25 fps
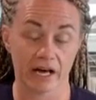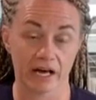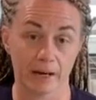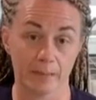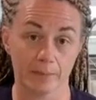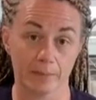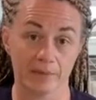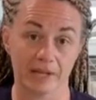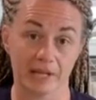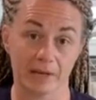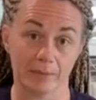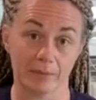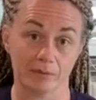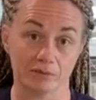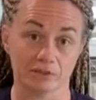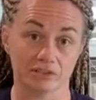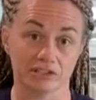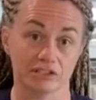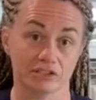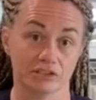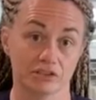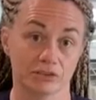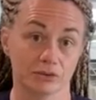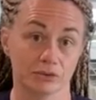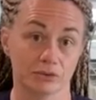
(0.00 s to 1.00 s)
be able
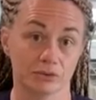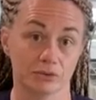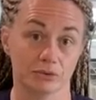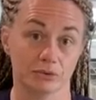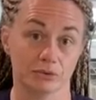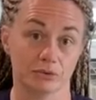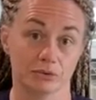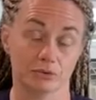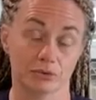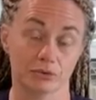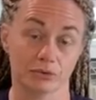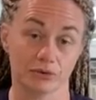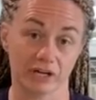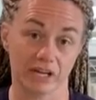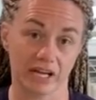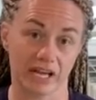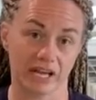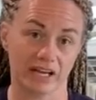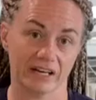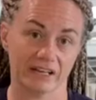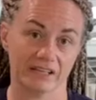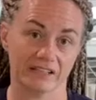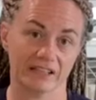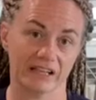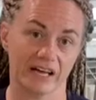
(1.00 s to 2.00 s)
to
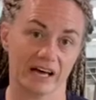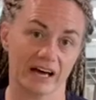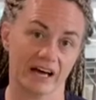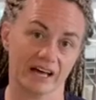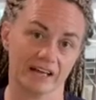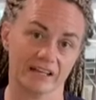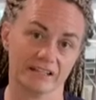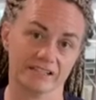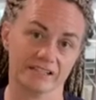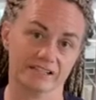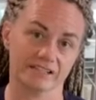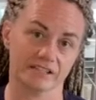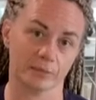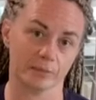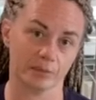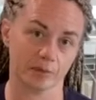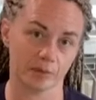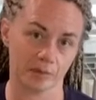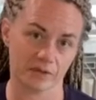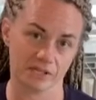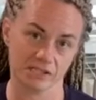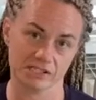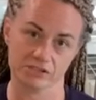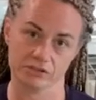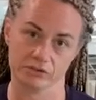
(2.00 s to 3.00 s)
create that
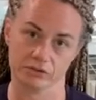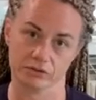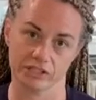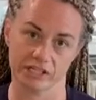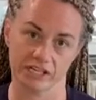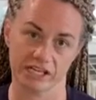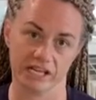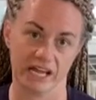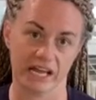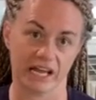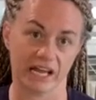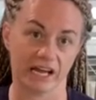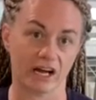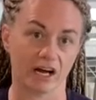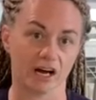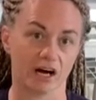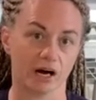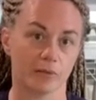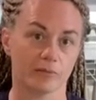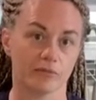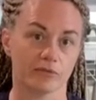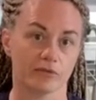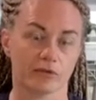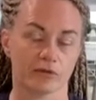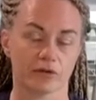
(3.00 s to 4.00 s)
supplementary
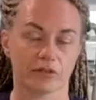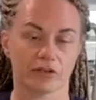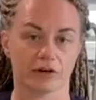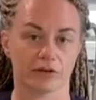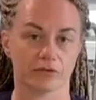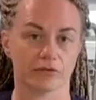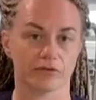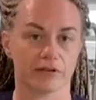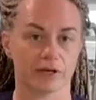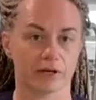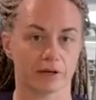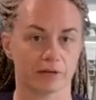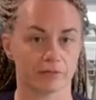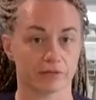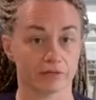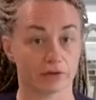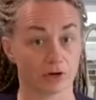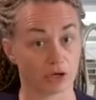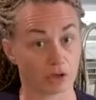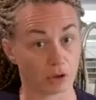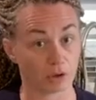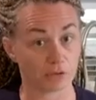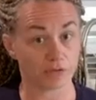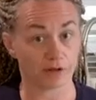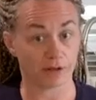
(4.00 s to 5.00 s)
income for for
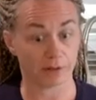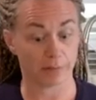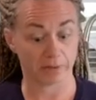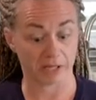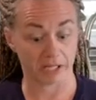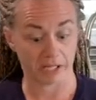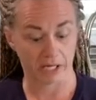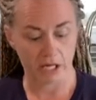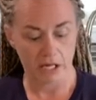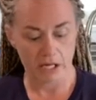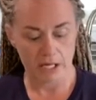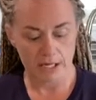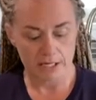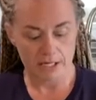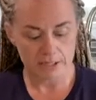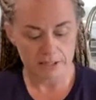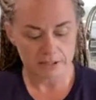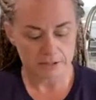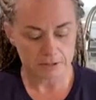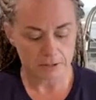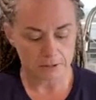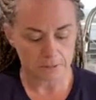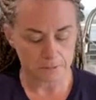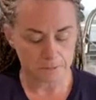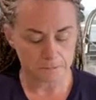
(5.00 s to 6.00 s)
your family.
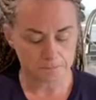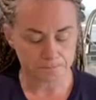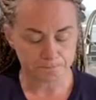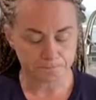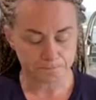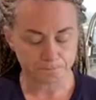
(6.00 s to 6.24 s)
So